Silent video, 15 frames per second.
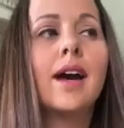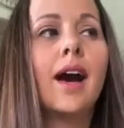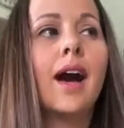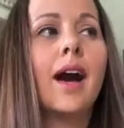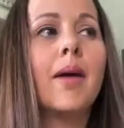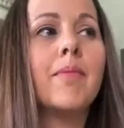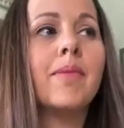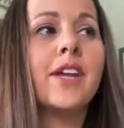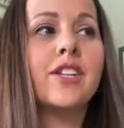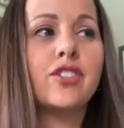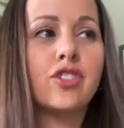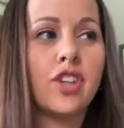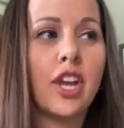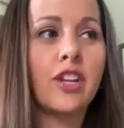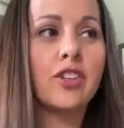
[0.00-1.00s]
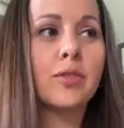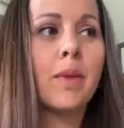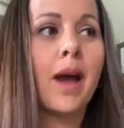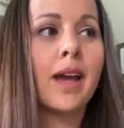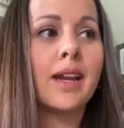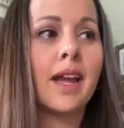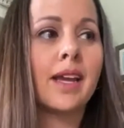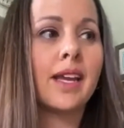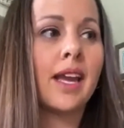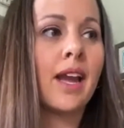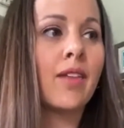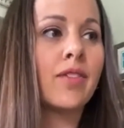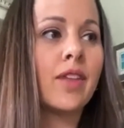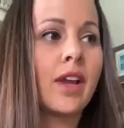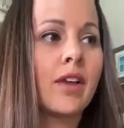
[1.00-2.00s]
It's changed mine. I
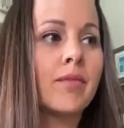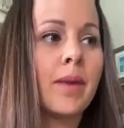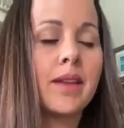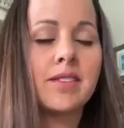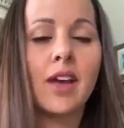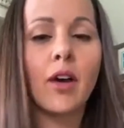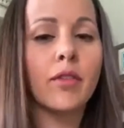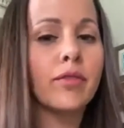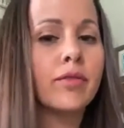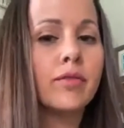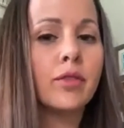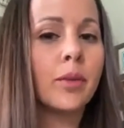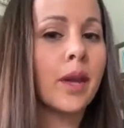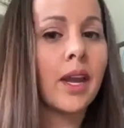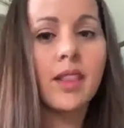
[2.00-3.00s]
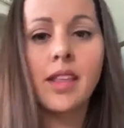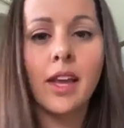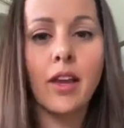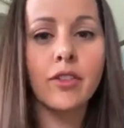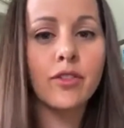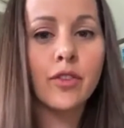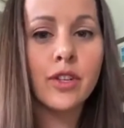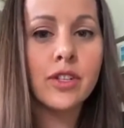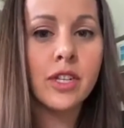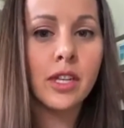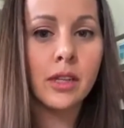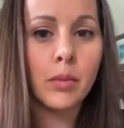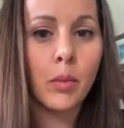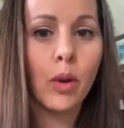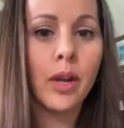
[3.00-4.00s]
can't think of myself doing anything else first thing in
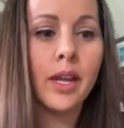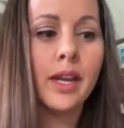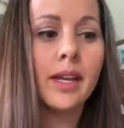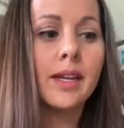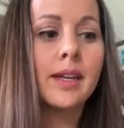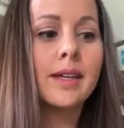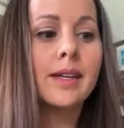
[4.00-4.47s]
the morning.